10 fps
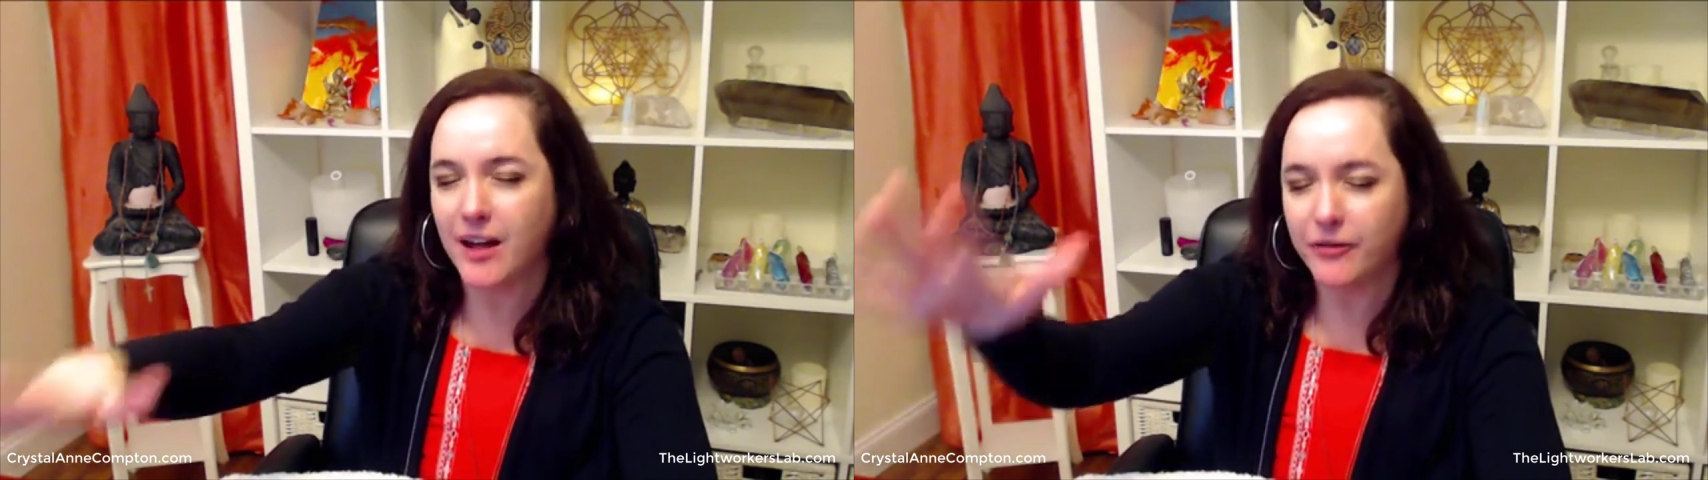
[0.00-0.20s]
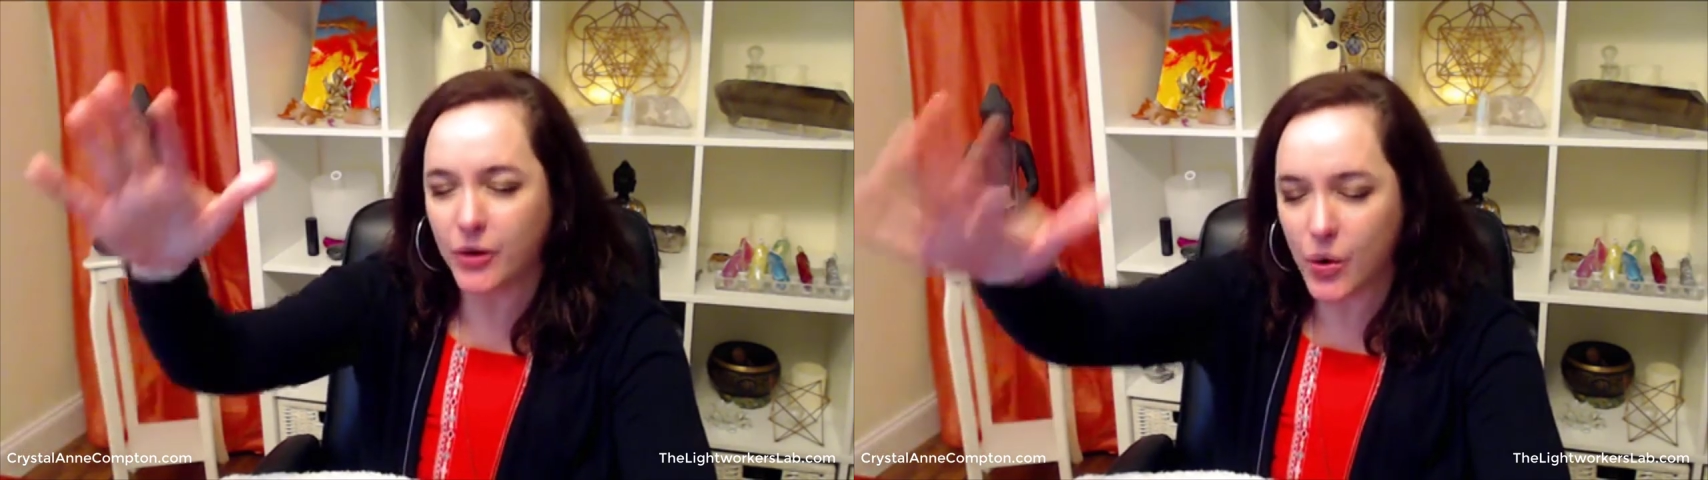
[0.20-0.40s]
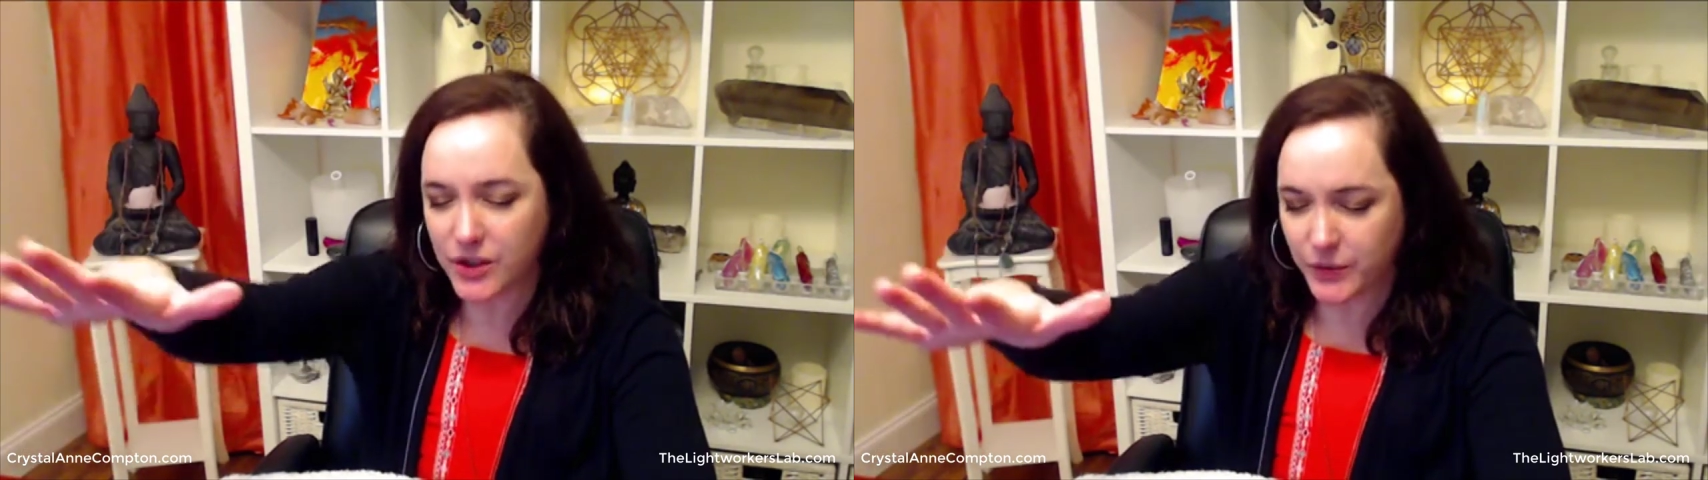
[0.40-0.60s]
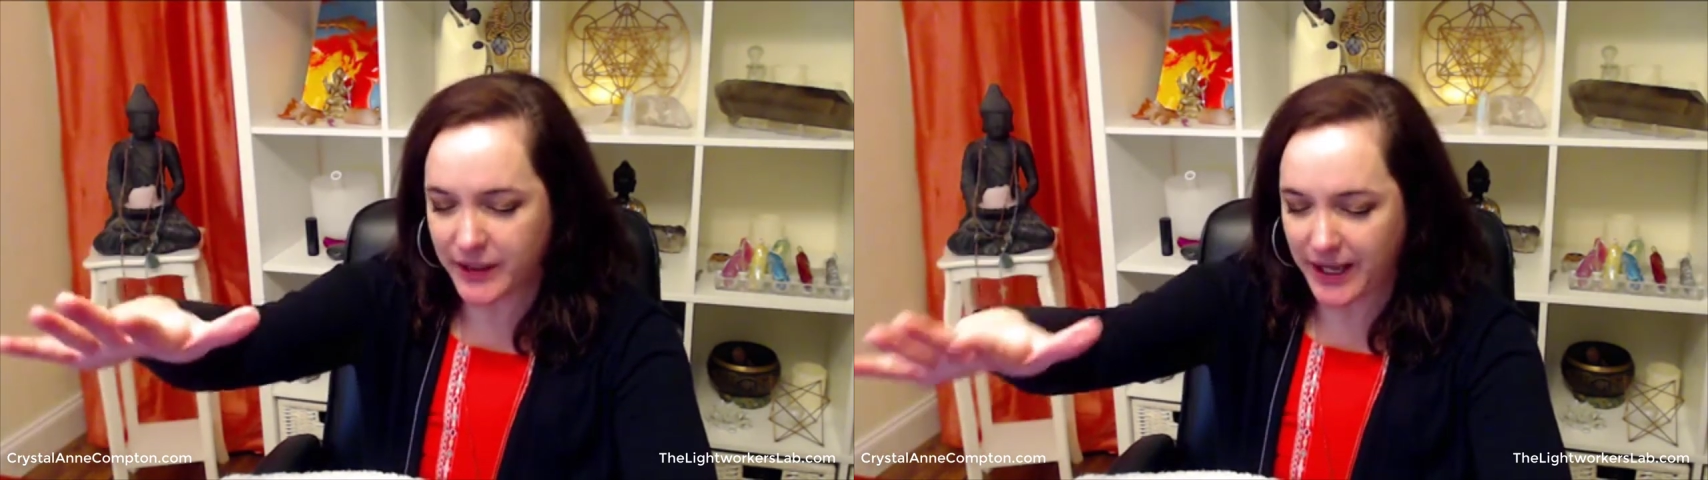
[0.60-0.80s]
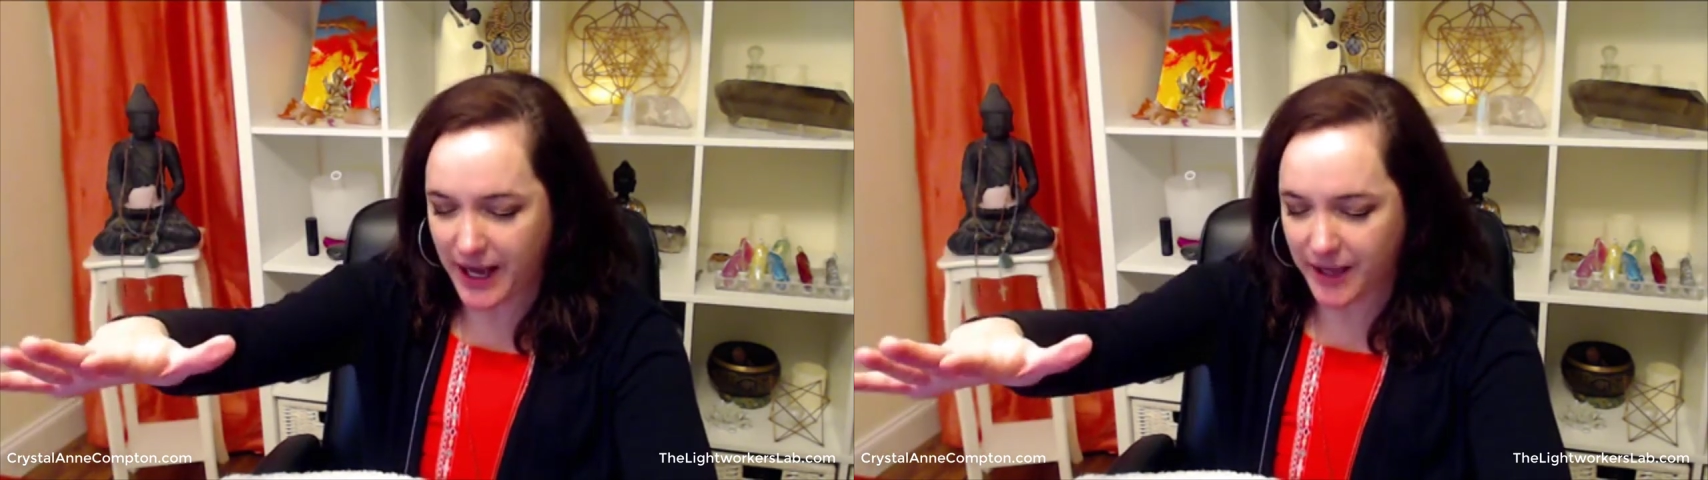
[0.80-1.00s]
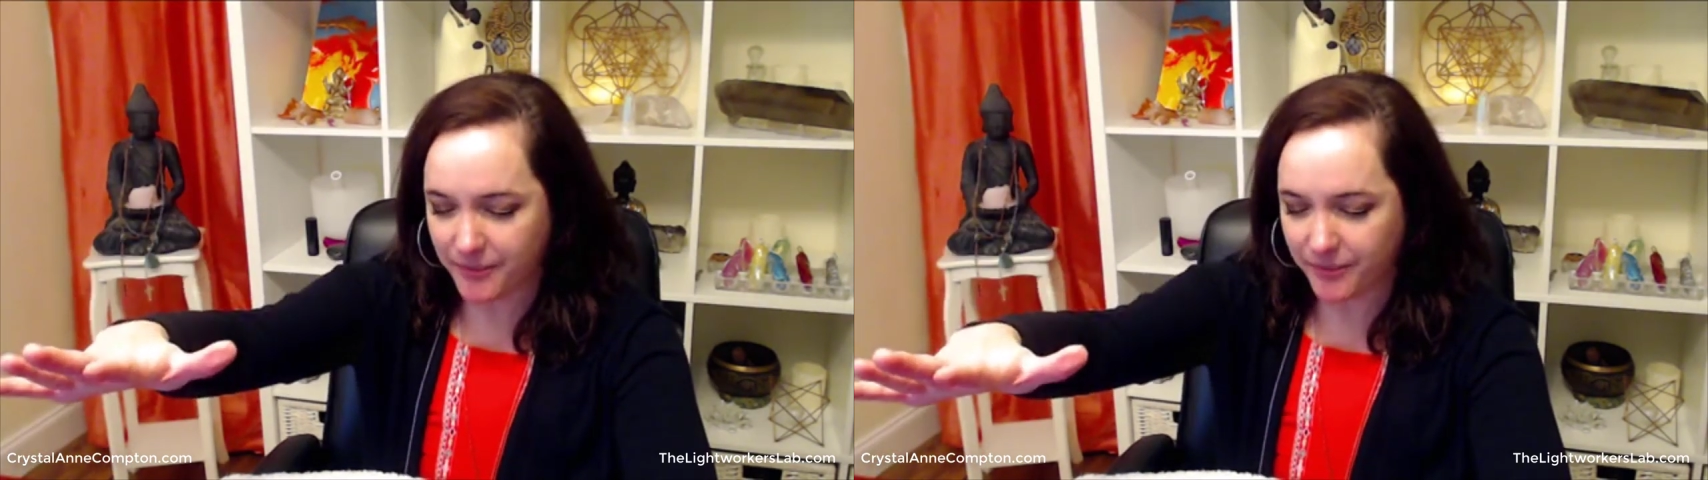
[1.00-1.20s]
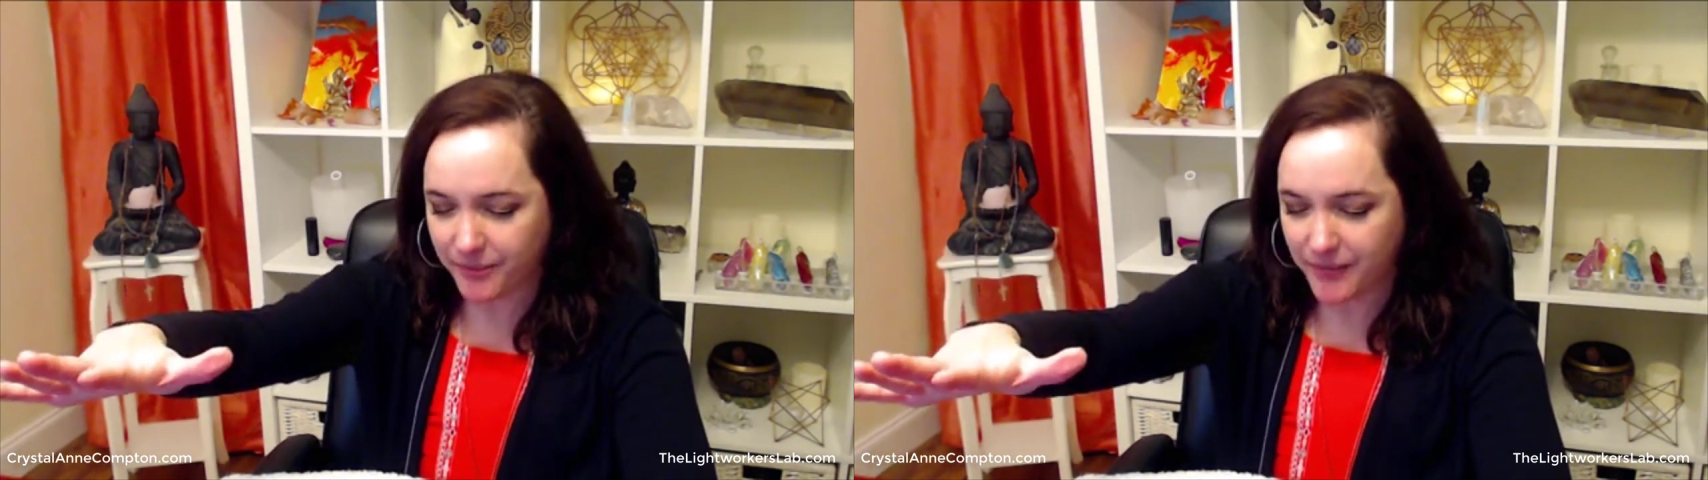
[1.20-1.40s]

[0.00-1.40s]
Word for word: Of course we can.